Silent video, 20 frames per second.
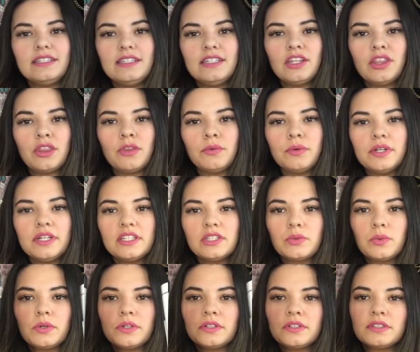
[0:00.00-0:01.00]
T3
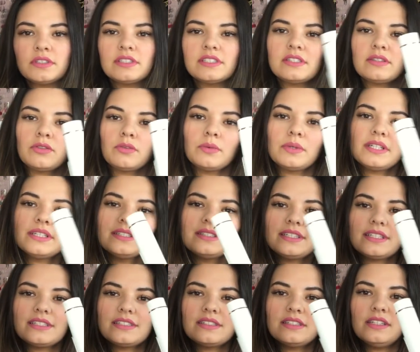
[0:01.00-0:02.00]
Twirl
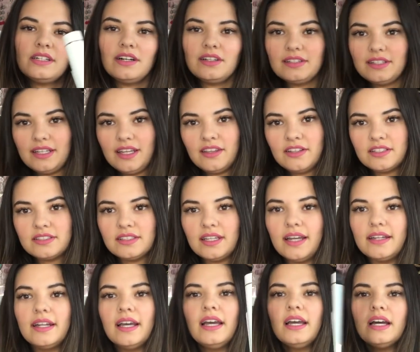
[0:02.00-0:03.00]
360 on the other
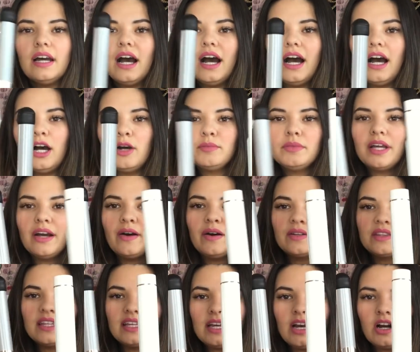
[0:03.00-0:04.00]
side.
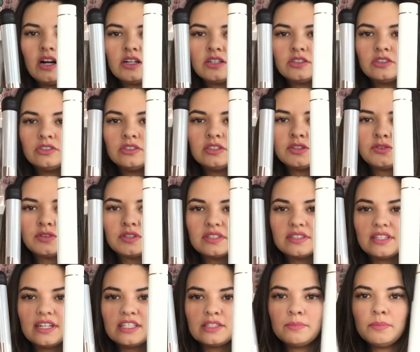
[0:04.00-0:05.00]
Now they are two different
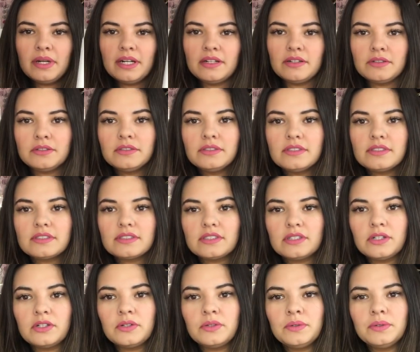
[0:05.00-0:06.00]
size barrels,
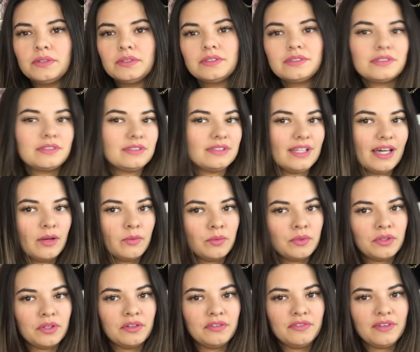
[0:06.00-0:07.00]
so that
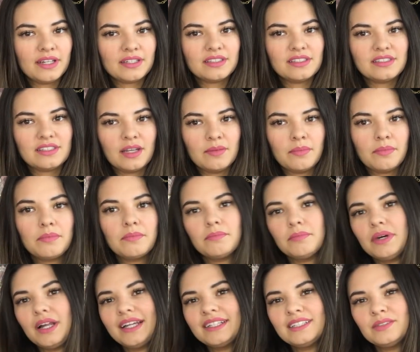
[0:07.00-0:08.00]
will affect some,
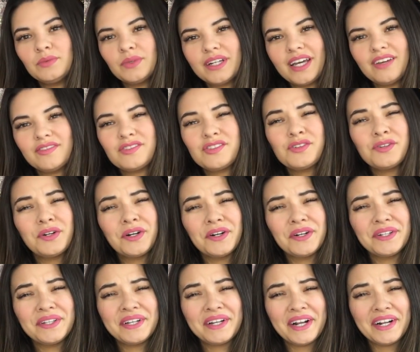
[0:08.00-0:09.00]
but I didn't want to have two
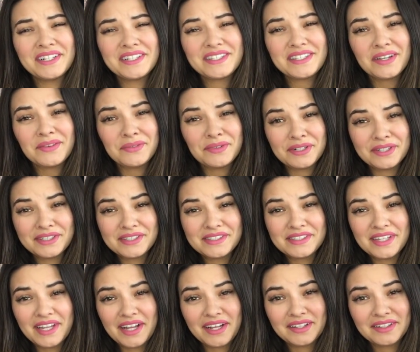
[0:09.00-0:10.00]
curling irons that were
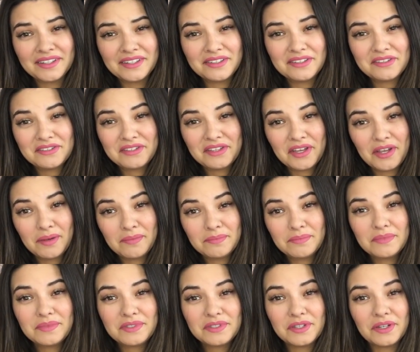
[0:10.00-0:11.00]
exactly the same.
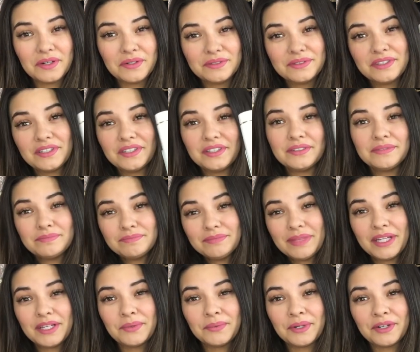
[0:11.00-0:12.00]
So to
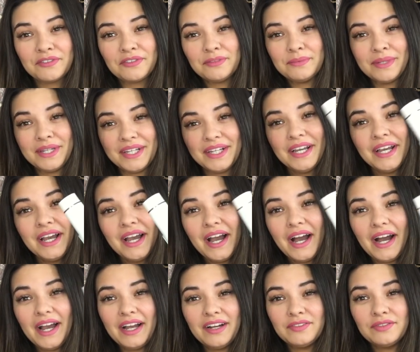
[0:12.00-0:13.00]
make it work for me,
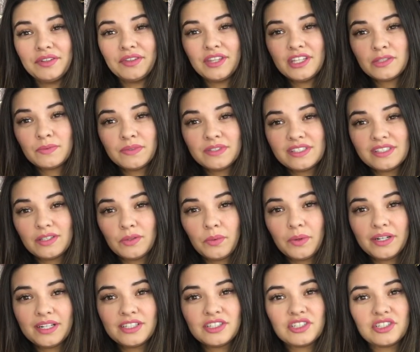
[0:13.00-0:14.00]
I have, this one's a
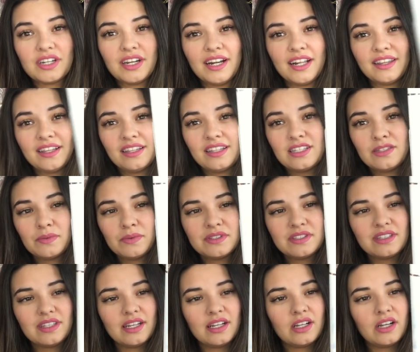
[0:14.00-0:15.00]
1 inch, and I think this
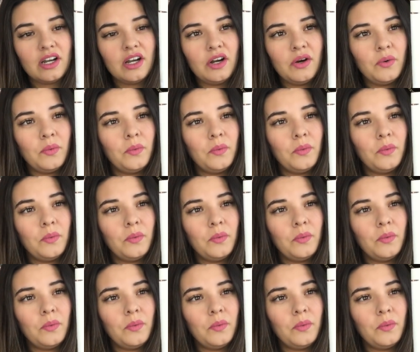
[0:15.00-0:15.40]
one's like a